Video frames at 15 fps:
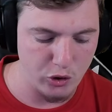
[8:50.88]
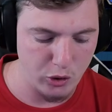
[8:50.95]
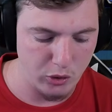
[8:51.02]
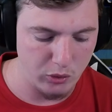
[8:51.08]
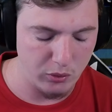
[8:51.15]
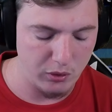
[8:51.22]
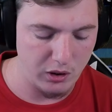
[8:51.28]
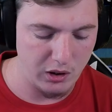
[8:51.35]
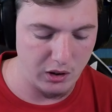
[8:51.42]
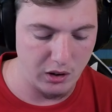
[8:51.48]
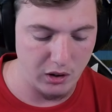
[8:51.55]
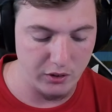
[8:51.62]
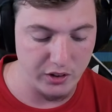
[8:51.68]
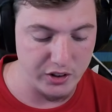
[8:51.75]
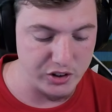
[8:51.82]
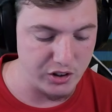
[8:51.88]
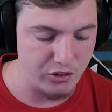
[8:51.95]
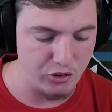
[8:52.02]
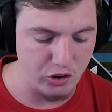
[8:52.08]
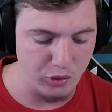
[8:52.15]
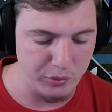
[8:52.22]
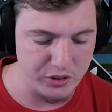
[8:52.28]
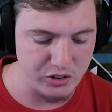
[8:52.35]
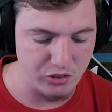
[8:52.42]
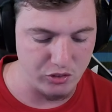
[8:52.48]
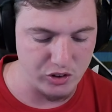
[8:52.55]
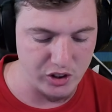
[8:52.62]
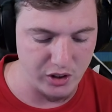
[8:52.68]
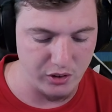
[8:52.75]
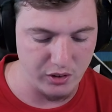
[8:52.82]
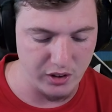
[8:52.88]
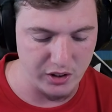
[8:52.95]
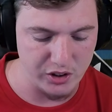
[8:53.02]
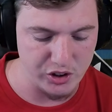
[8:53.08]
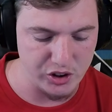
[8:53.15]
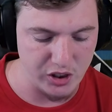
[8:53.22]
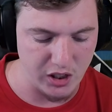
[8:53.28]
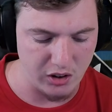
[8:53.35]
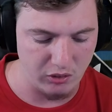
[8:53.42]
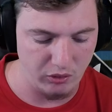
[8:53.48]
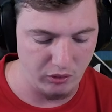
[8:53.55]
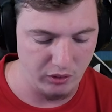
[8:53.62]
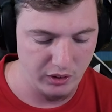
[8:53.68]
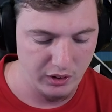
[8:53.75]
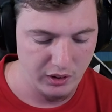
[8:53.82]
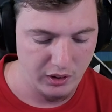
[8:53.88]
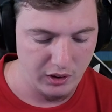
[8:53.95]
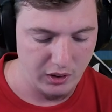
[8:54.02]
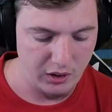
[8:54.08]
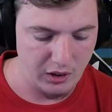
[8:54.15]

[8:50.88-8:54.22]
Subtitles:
Gen 2, not Gen 2, but just Gen in general.